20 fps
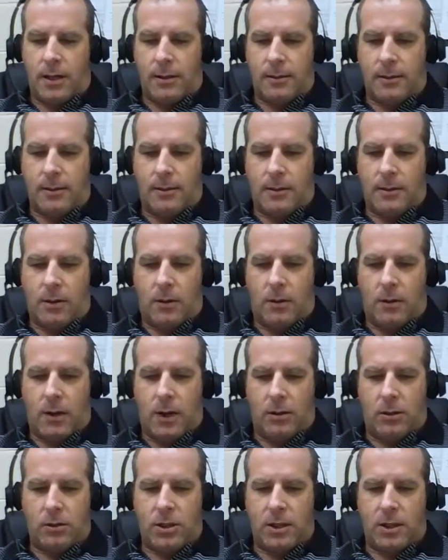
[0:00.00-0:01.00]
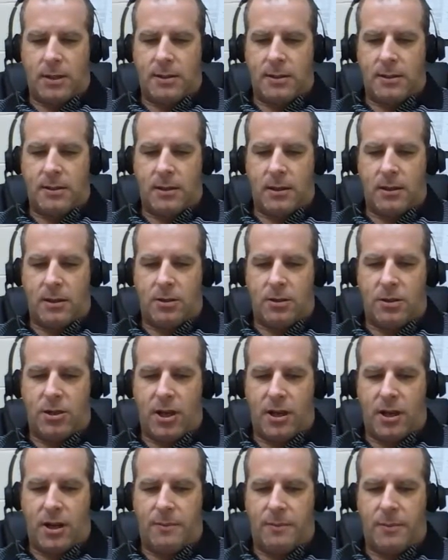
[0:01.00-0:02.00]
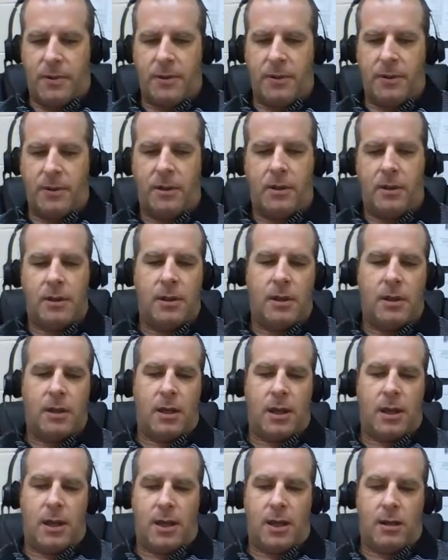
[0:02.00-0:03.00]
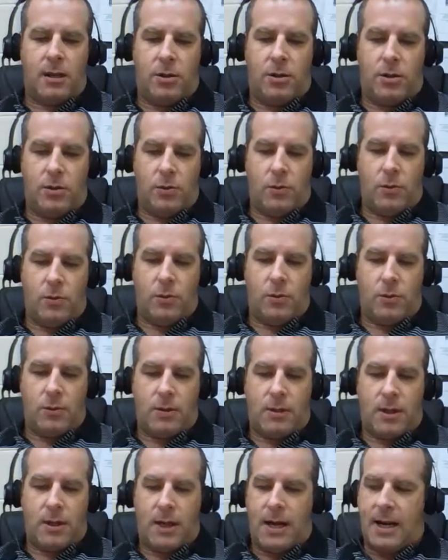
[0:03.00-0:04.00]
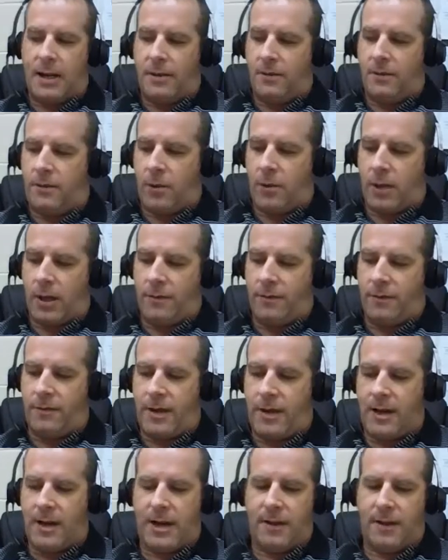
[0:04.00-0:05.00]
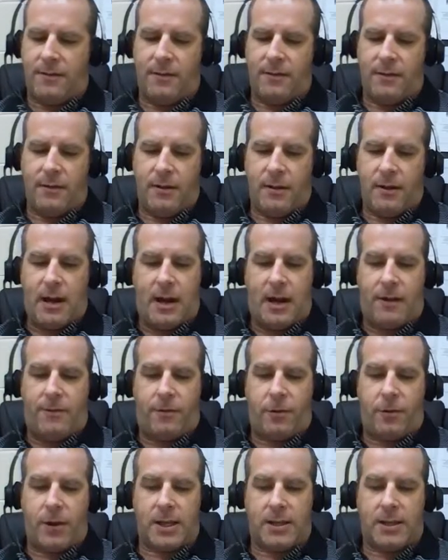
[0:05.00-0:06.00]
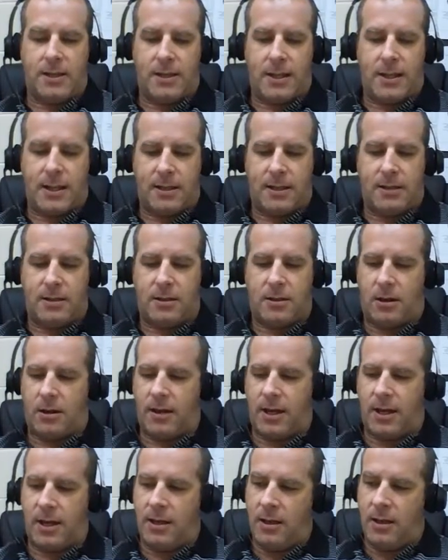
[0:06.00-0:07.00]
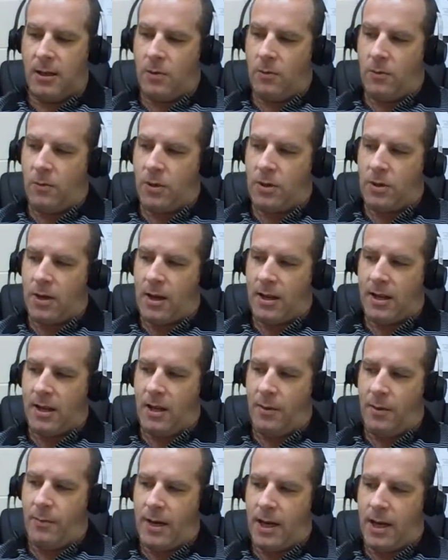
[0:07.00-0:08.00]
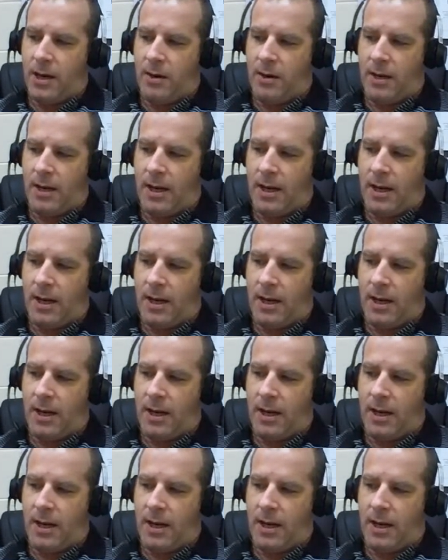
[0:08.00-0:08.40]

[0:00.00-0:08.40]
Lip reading: So I'll just jump into slide 46, sorry. We're talking about